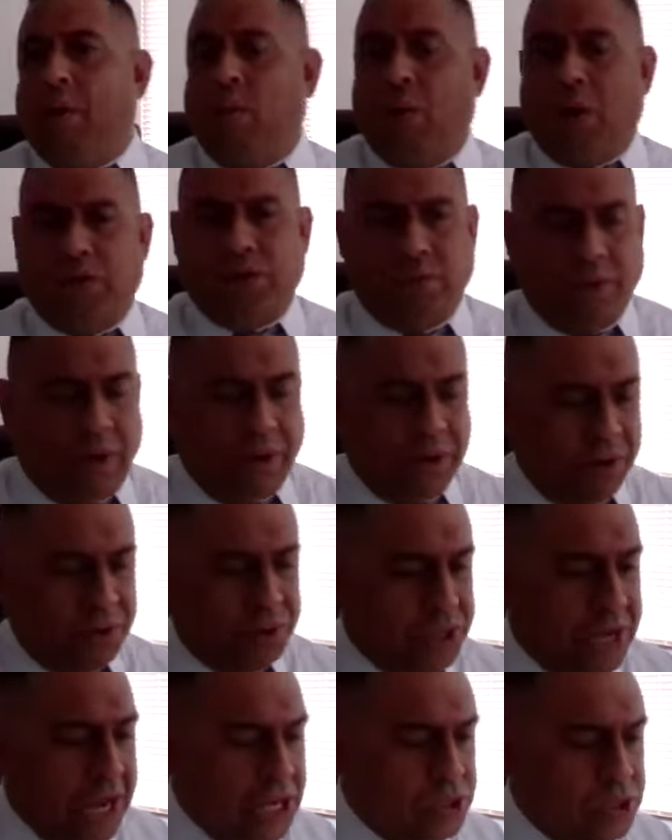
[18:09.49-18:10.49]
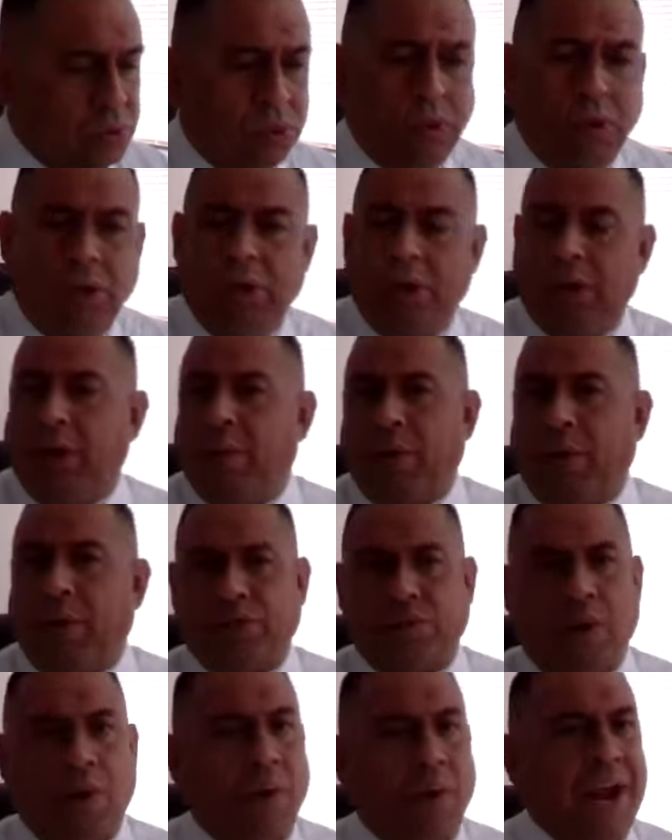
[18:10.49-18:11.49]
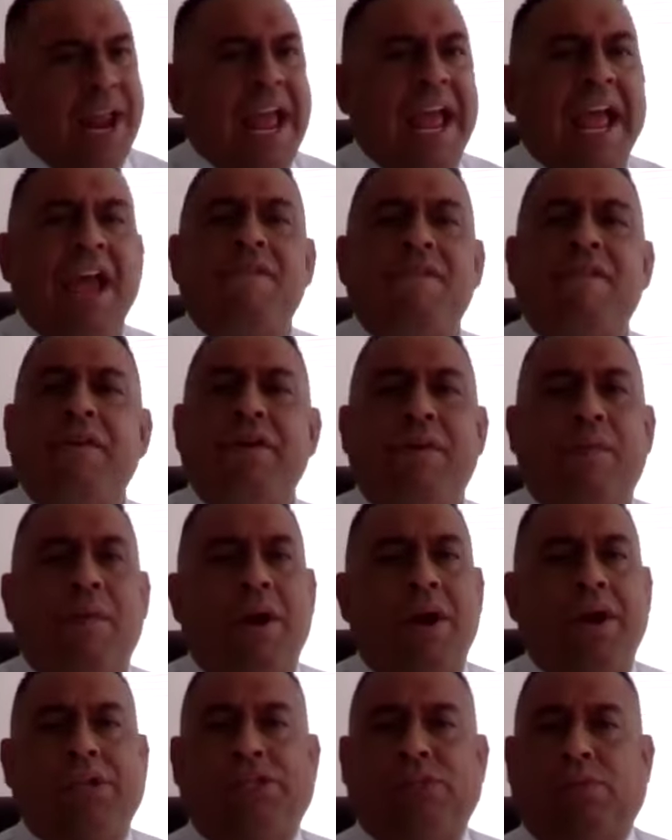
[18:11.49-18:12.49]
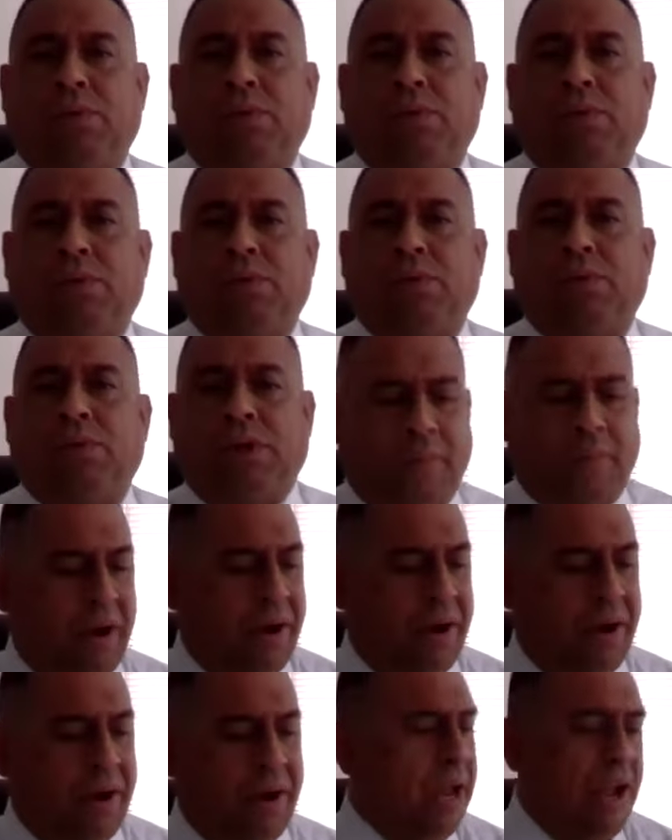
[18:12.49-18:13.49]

It works around your schedule. It works around whatever you want it to work around.